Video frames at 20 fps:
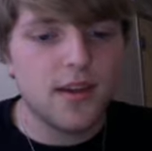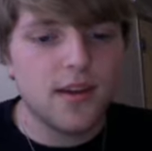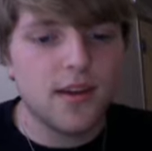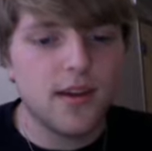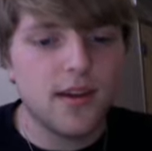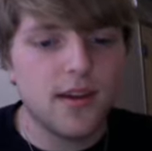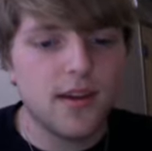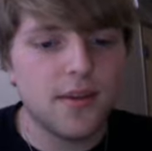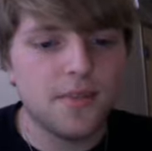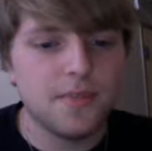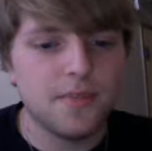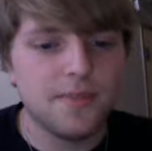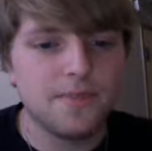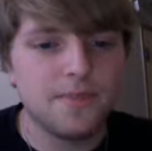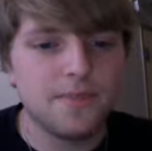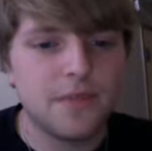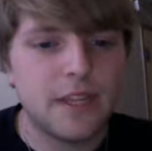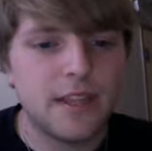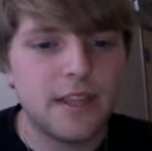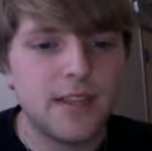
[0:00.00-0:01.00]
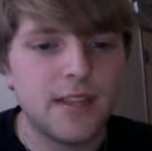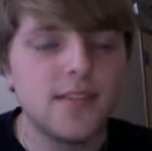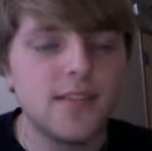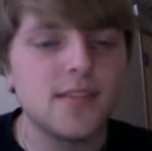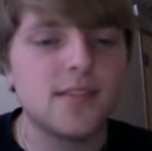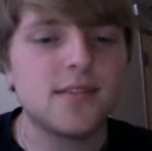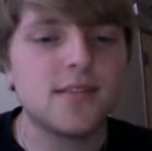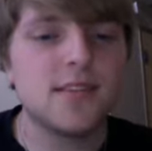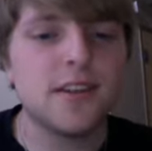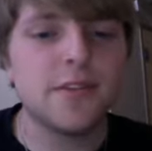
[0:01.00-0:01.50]
And this
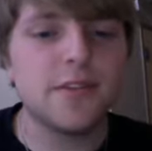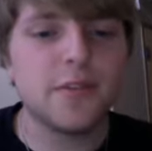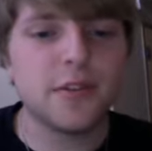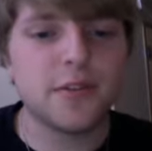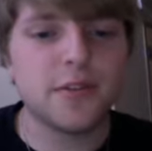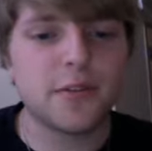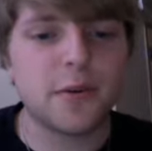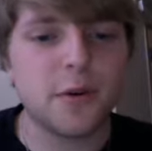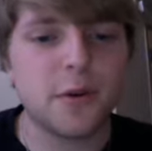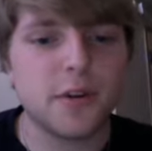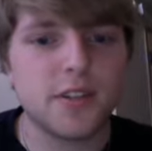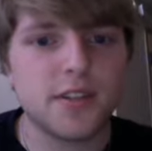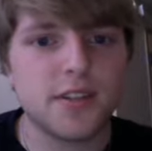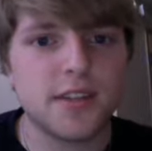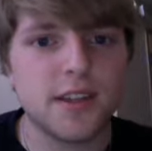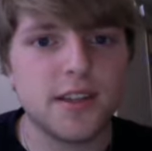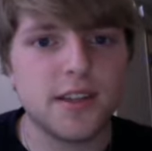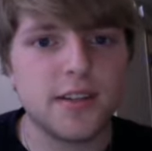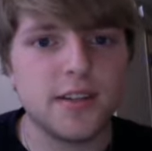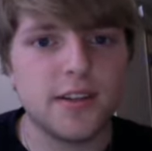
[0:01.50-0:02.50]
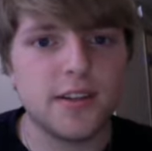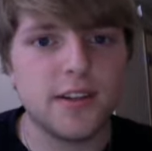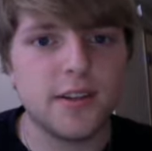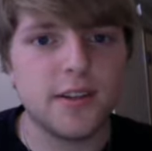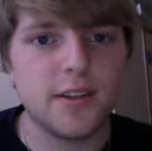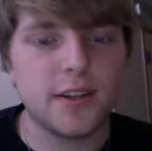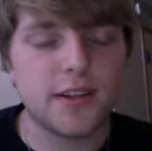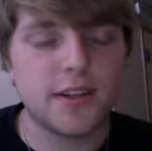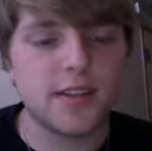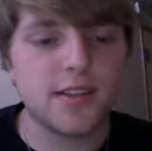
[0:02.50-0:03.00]
is different, of course, than,
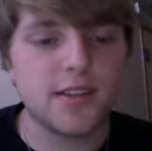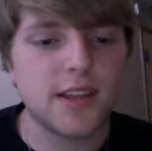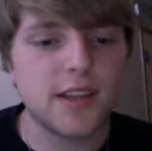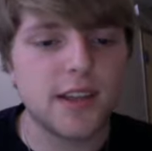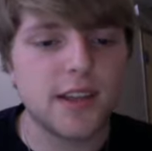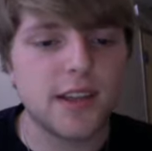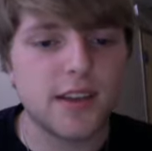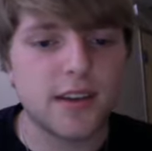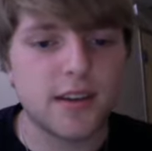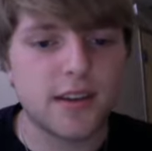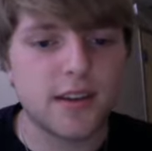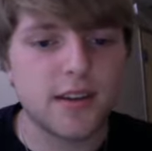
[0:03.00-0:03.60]
like psychic,